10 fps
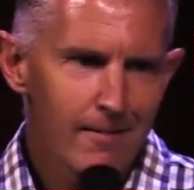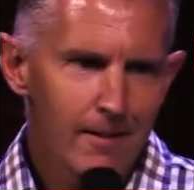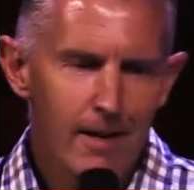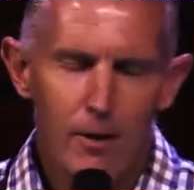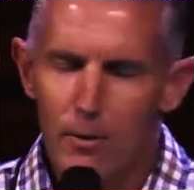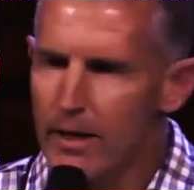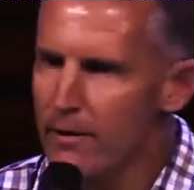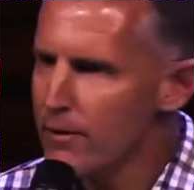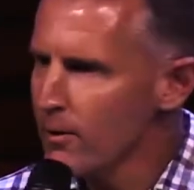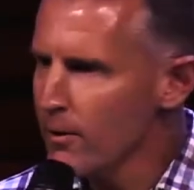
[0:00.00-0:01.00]
Can we
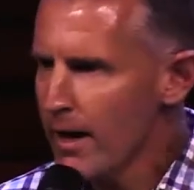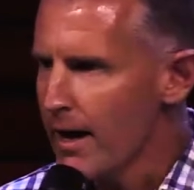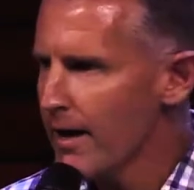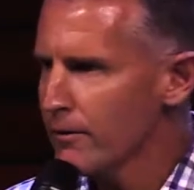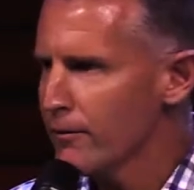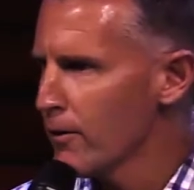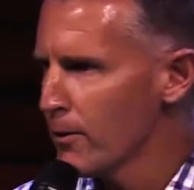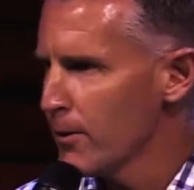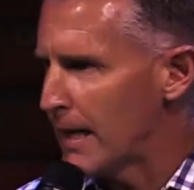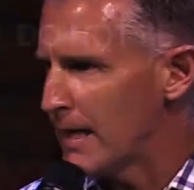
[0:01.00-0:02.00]
give the Lord a hand for who
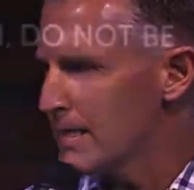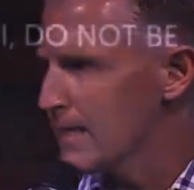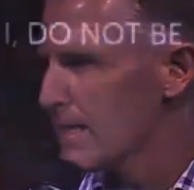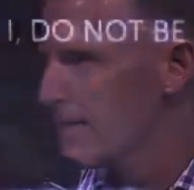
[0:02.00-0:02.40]
he is?